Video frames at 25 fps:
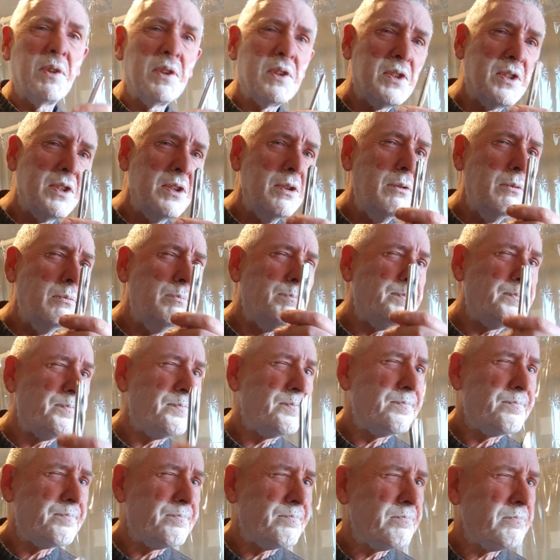Still
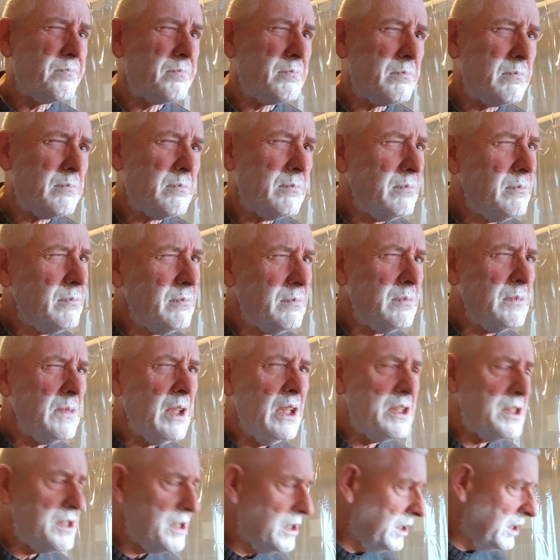
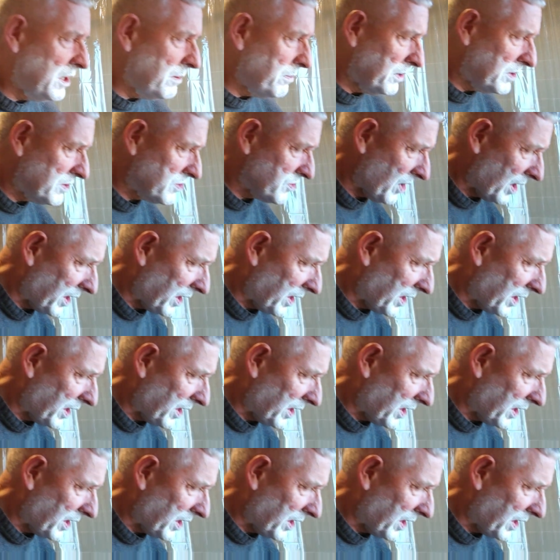a tiny bit